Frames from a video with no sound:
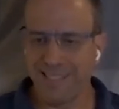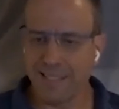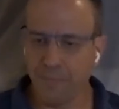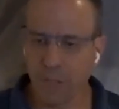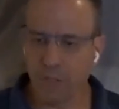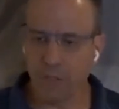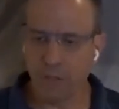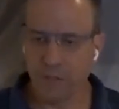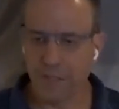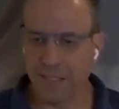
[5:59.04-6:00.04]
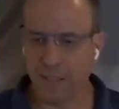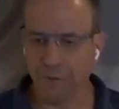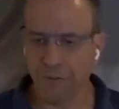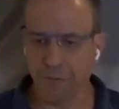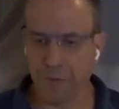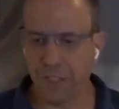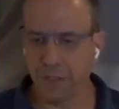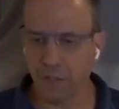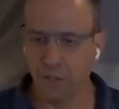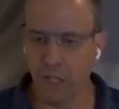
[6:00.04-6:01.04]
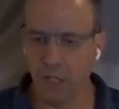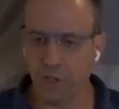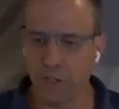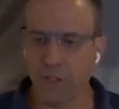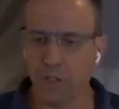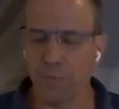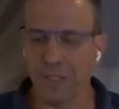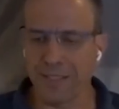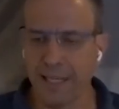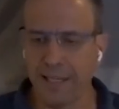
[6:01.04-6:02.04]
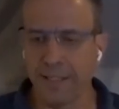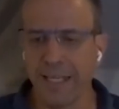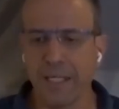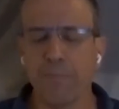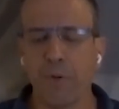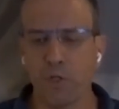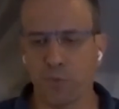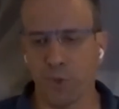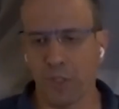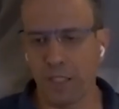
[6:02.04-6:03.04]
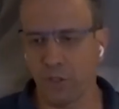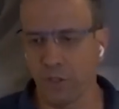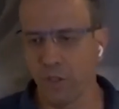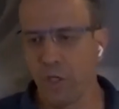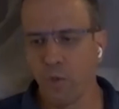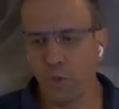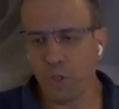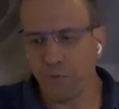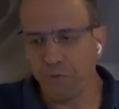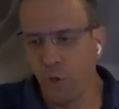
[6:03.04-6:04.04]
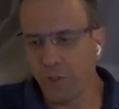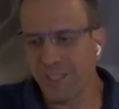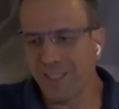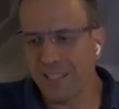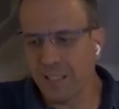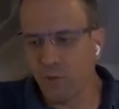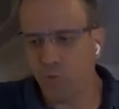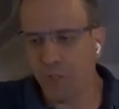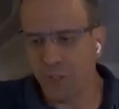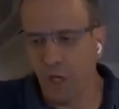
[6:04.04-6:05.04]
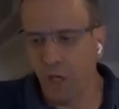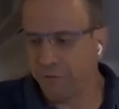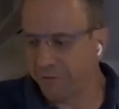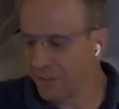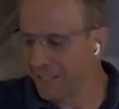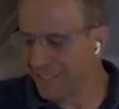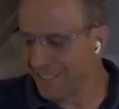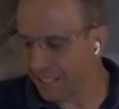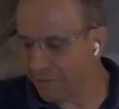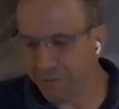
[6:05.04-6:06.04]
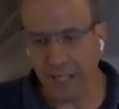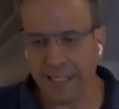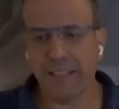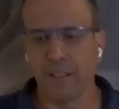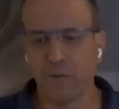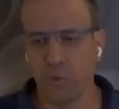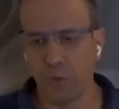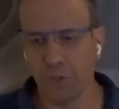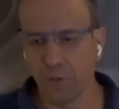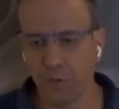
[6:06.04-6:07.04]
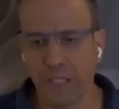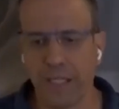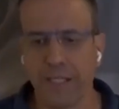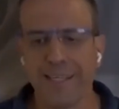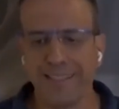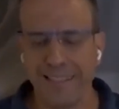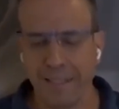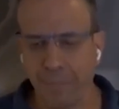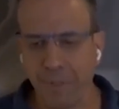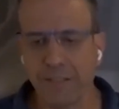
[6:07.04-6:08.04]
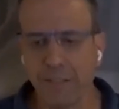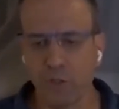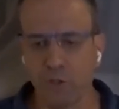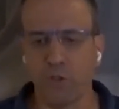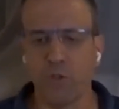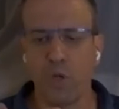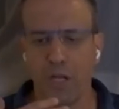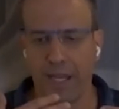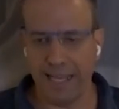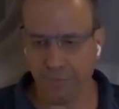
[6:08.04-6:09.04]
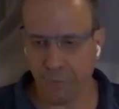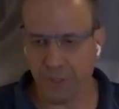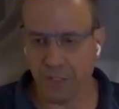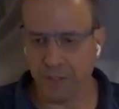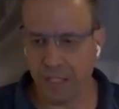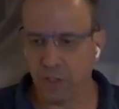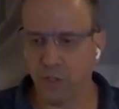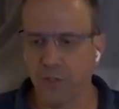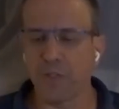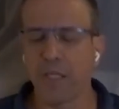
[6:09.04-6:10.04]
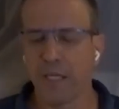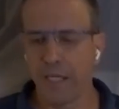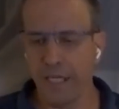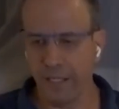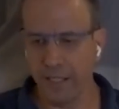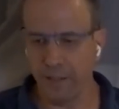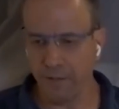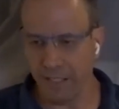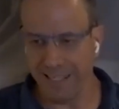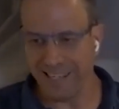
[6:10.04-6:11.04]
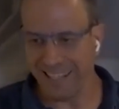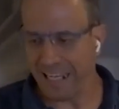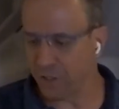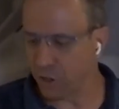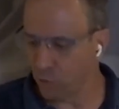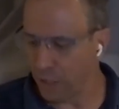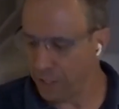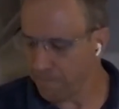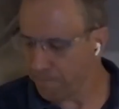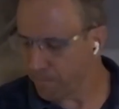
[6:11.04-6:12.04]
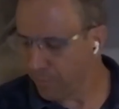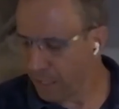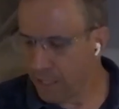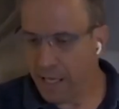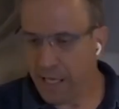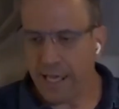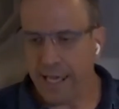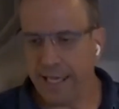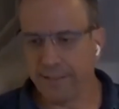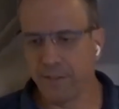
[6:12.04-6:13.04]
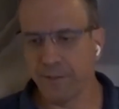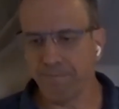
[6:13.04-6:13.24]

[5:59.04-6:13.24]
similar set of 3D technologies to be done in post-production, which of course doesn't resolve stuff like we do today, the ability to do live presentations in an engaging way. And